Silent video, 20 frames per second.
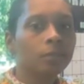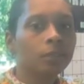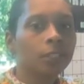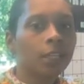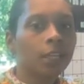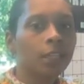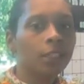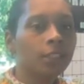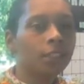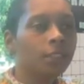
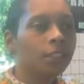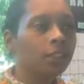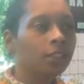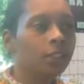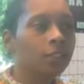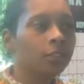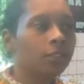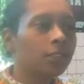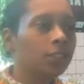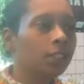At the end
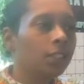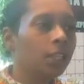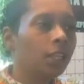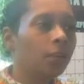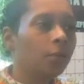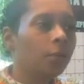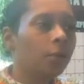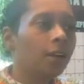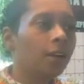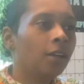of the
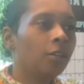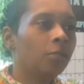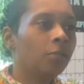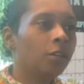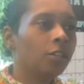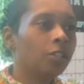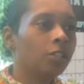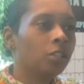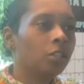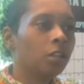day, we got to
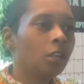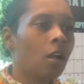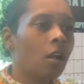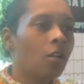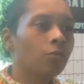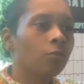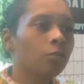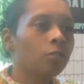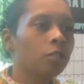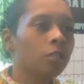make sure that our
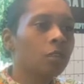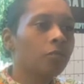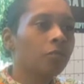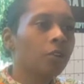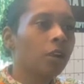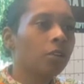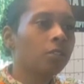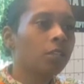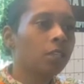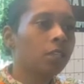roots, our
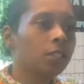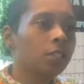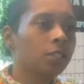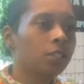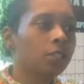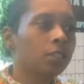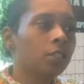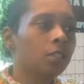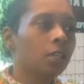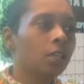
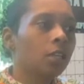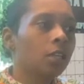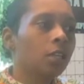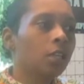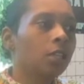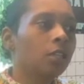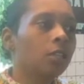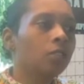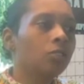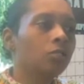foundation
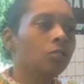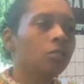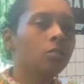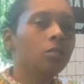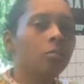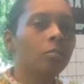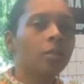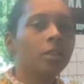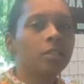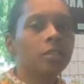is
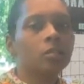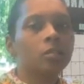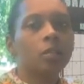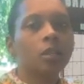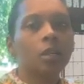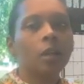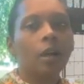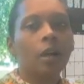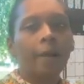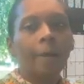truly based on
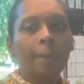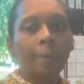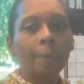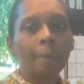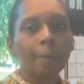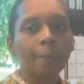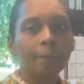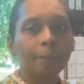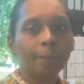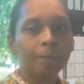God.
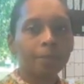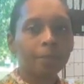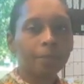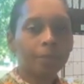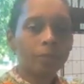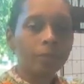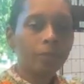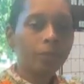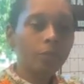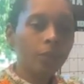
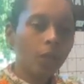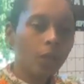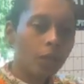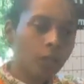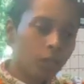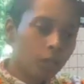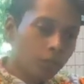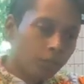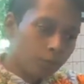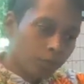
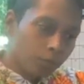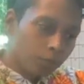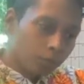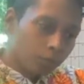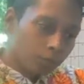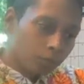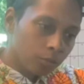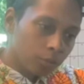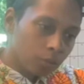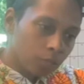And if
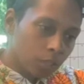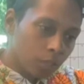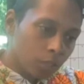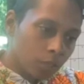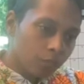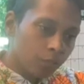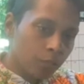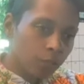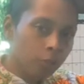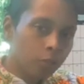you start
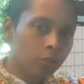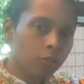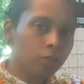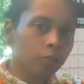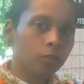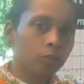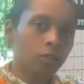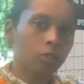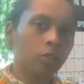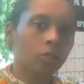from your
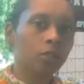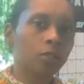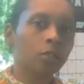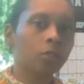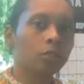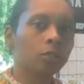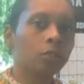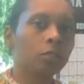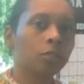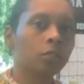roots,
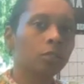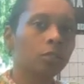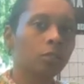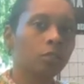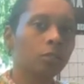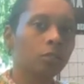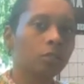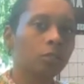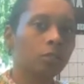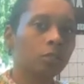
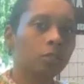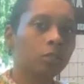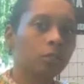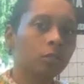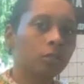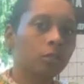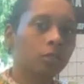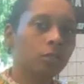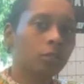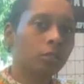
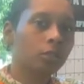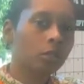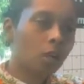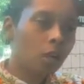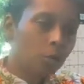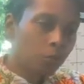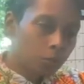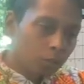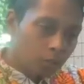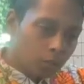
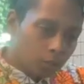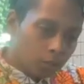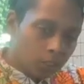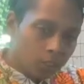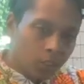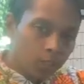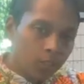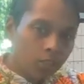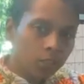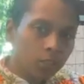start with your
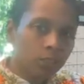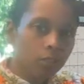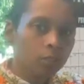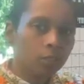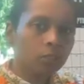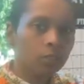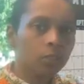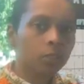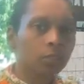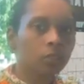
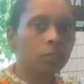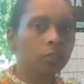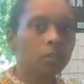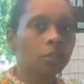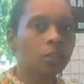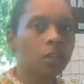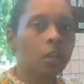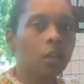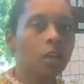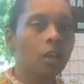intentions.
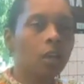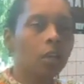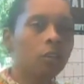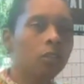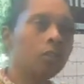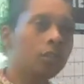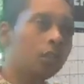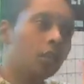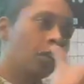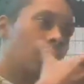And
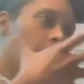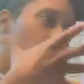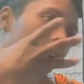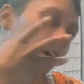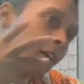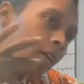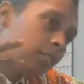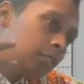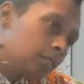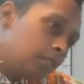you say,
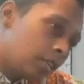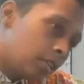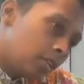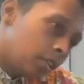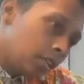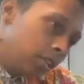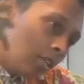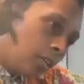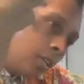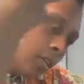God,
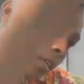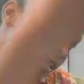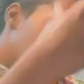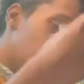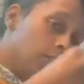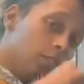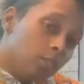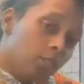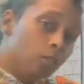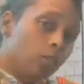
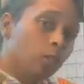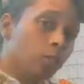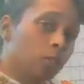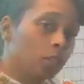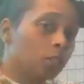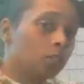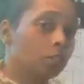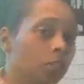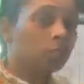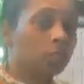it's
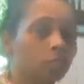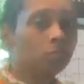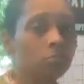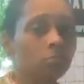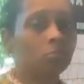yours.